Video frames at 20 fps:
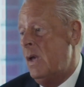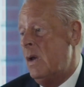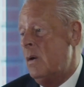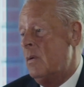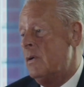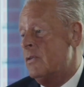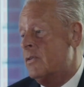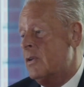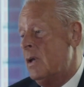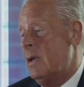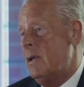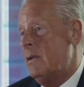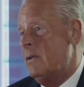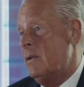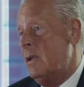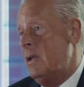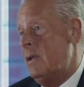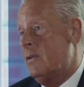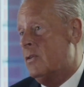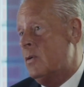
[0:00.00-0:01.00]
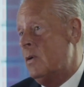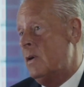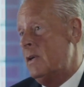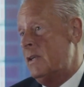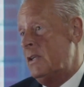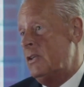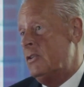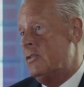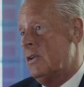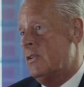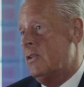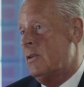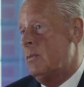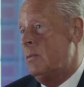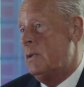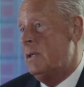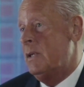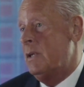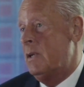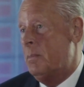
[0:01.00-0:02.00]
Well, it's quite interesting.
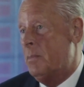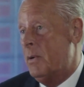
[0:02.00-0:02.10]
We did a